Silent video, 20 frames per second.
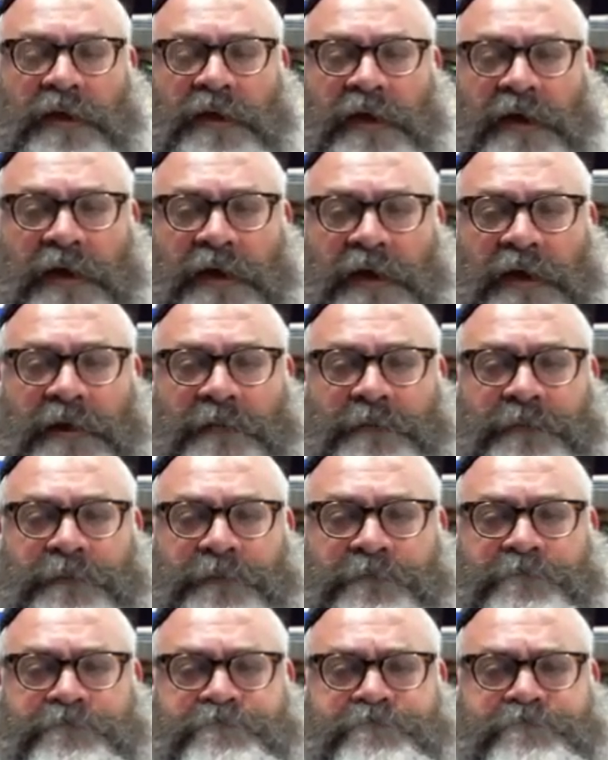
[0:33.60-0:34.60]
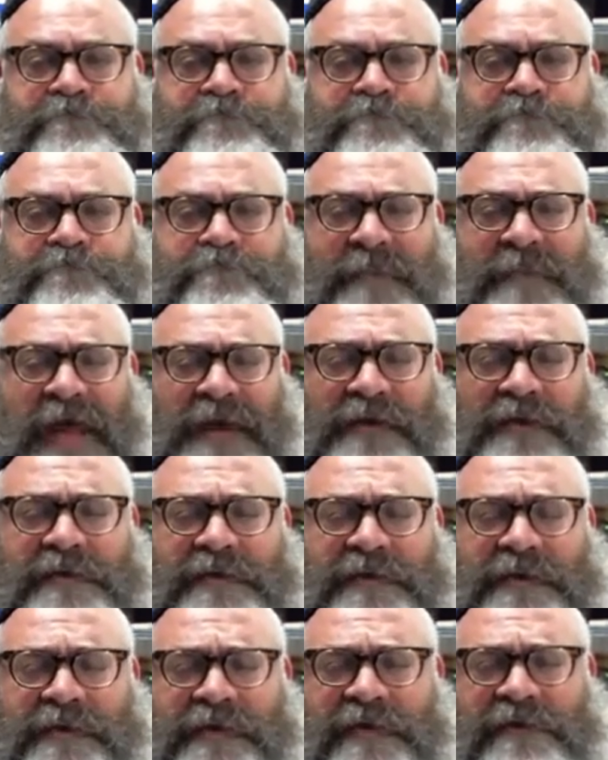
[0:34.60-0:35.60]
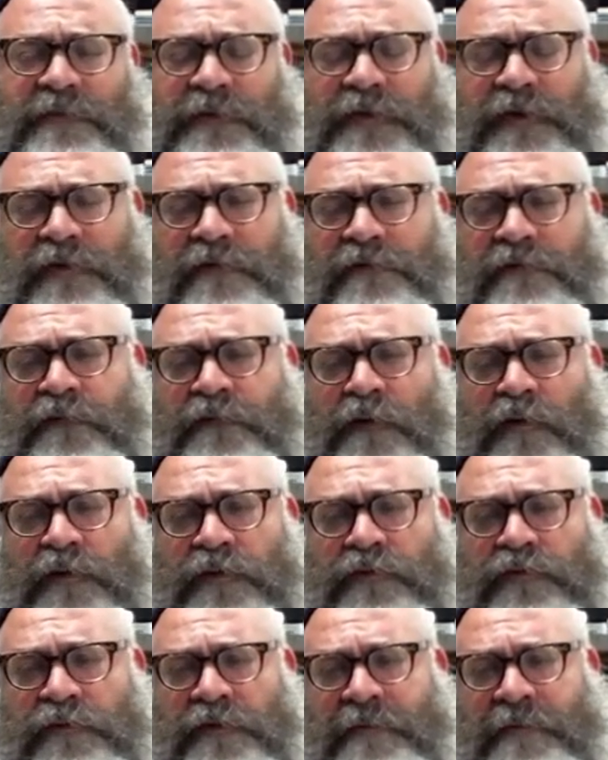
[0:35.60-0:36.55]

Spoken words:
um, Not only the things we're looking forward to,